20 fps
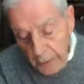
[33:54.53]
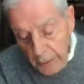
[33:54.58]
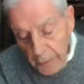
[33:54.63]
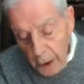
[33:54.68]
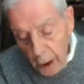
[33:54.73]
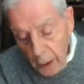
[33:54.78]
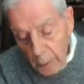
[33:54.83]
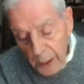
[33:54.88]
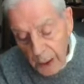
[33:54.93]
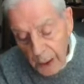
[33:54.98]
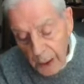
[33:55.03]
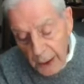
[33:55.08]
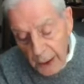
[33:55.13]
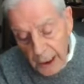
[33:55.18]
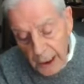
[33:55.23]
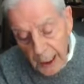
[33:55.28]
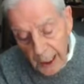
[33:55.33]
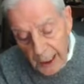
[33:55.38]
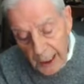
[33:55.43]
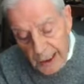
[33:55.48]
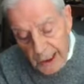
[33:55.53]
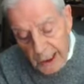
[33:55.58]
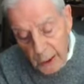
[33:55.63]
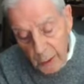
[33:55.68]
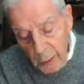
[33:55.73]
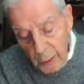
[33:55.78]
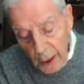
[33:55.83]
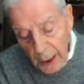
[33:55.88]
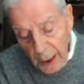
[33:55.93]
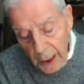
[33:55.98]
If they are being
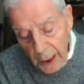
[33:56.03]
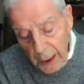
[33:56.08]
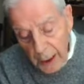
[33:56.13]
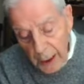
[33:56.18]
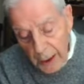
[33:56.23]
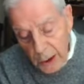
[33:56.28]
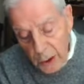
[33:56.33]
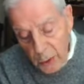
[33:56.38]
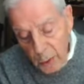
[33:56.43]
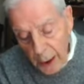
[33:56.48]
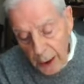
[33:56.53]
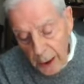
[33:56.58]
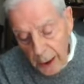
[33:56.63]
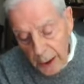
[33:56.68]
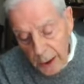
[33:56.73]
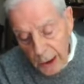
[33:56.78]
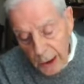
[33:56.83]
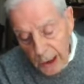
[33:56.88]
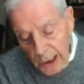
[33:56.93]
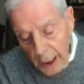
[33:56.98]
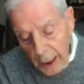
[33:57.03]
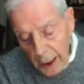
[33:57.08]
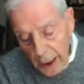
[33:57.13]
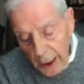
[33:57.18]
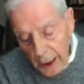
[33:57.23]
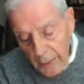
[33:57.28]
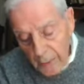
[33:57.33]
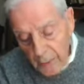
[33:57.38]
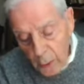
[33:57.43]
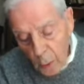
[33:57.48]
cast away is
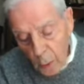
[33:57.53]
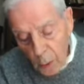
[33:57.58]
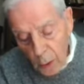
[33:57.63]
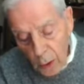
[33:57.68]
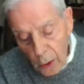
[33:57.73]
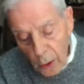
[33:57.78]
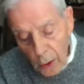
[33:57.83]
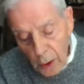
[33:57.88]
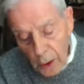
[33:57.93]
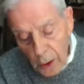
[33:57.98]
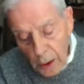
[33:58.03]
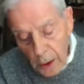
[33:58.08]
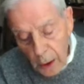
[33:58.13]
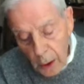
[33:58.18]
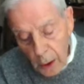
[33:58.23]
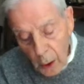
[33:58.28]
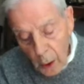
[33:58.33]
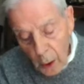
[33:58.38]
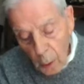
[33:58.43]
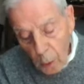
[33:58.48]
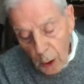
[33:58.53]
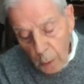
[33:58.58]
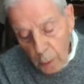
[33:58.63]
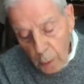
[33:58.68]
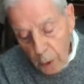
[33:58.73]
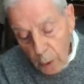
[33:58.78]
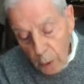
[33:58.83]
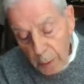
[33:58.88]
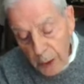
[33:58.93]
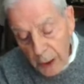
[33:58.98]
reconciling of the world,
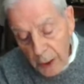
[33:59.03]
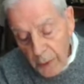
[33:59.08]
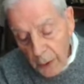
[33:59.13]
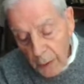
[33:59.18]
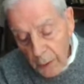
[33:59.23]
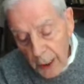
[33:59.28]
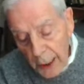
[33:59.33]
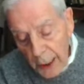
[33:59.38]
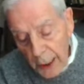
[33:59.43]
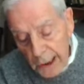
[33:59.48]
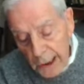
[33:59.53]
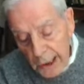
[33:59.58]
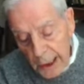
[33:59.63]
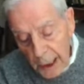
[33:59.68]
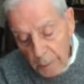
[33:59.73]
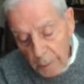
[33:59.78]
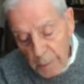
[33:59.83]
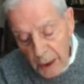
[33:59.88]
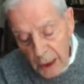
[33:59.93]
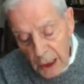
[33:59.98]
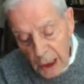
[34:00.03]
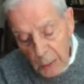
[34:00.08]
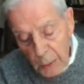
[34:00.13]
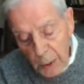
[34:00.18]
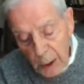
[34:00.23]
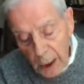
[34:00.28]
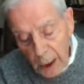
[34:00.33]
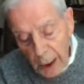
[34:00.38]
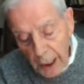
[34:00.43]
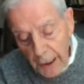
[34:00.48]
what will be their
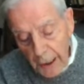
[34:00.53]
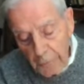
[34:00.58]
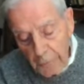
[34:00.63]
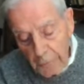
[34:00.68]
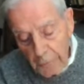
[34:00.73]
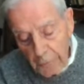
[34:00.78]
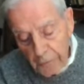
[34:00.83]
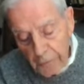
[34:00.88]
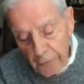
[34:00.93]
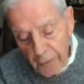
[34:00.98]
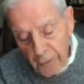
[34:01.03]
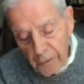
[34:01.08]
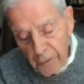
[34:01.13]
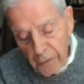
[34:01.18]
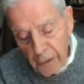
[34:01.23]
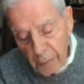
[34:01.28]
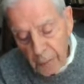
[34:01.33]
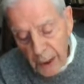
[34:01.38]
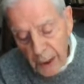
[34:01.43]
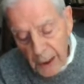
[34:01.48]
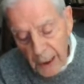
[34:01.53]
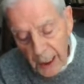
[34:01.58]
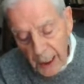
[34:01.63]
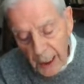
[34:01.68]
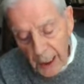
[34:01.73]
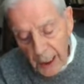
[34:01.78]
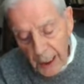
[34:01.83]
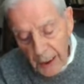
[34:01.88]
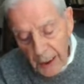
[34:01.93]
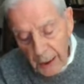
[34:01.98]
acceptance but life from the
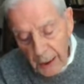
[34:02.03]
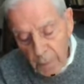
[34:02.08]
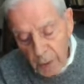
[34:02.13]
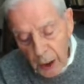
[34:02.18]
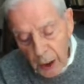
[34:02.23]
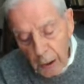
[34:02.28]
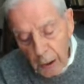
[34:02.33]
dead?